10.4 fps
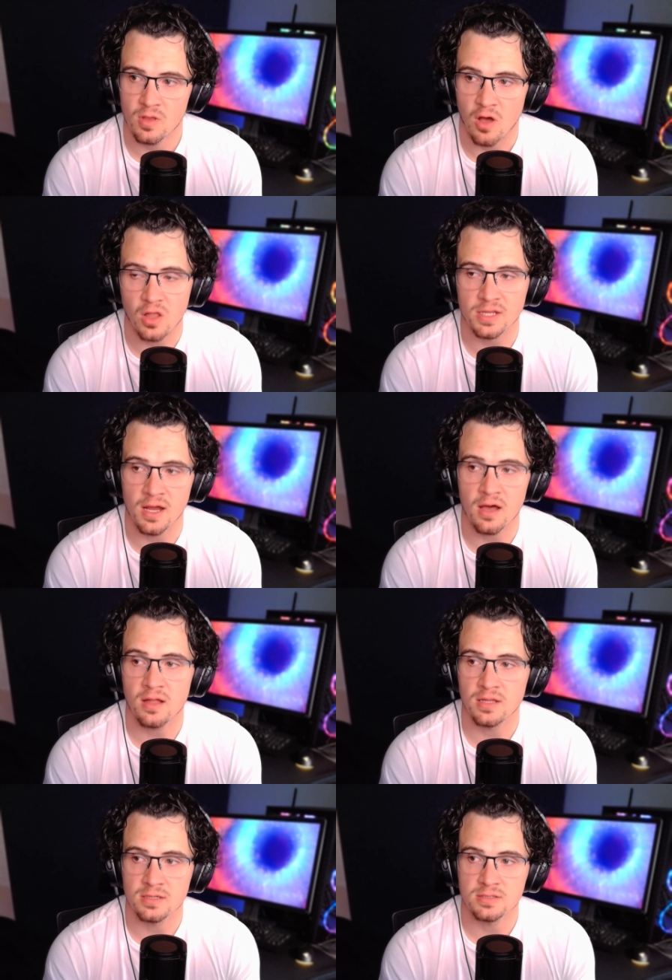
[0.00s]
all in
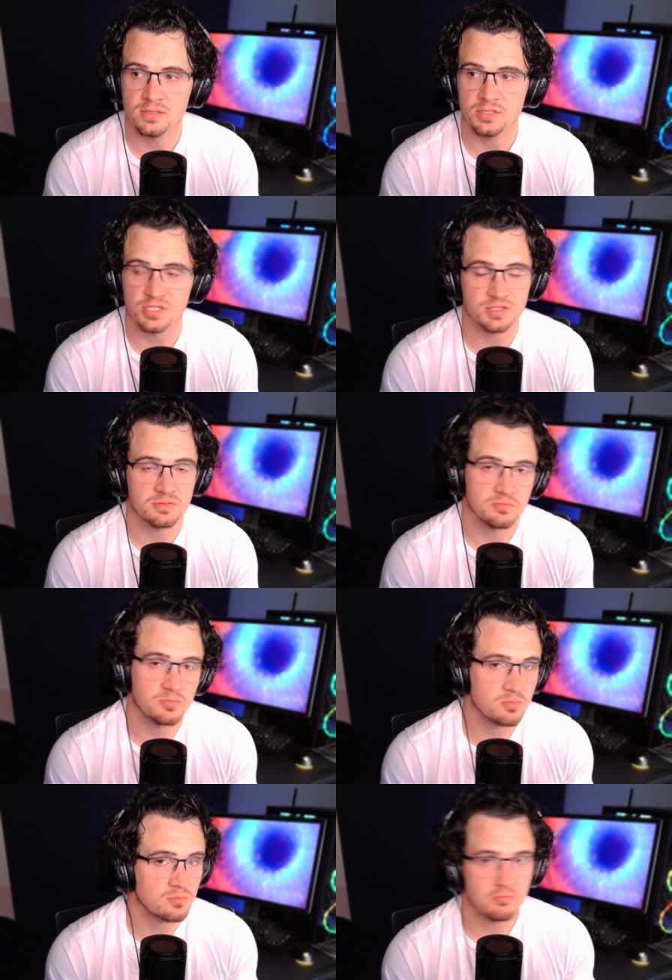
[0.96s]
all, just
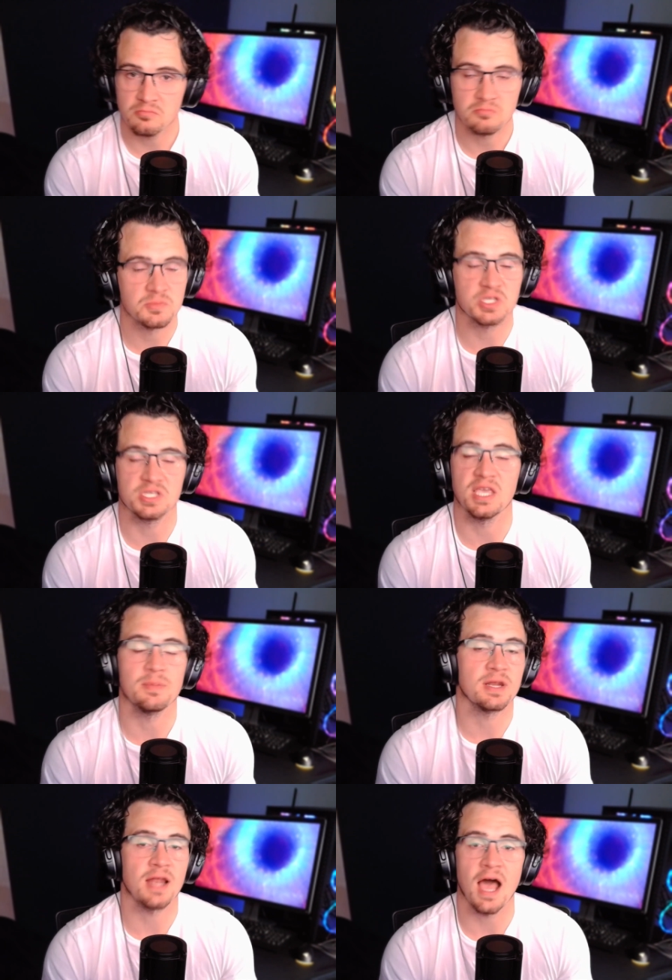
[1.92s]
just
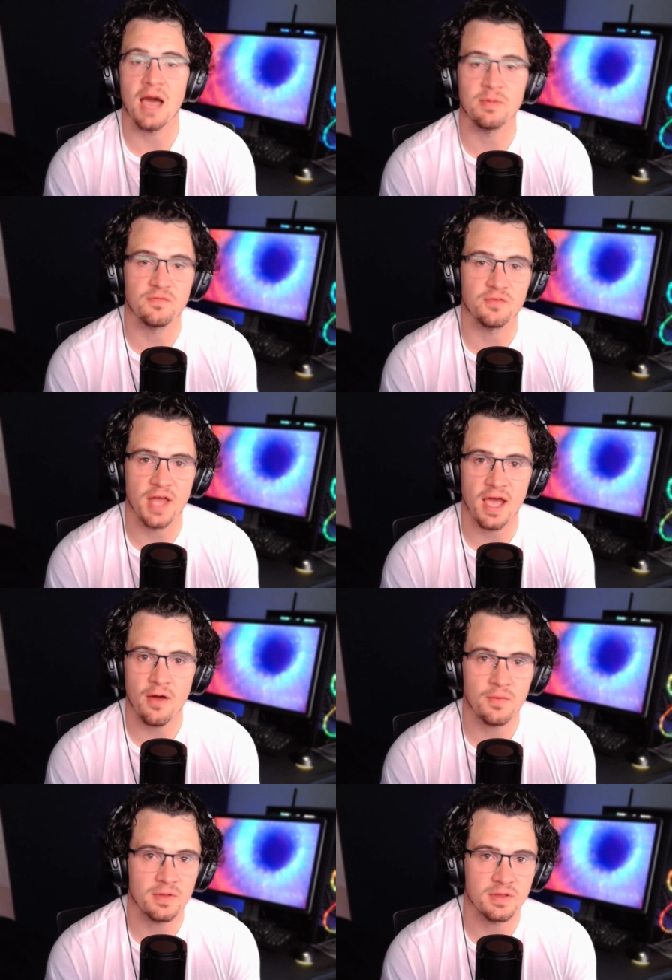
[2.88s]
keeping it a hobby for now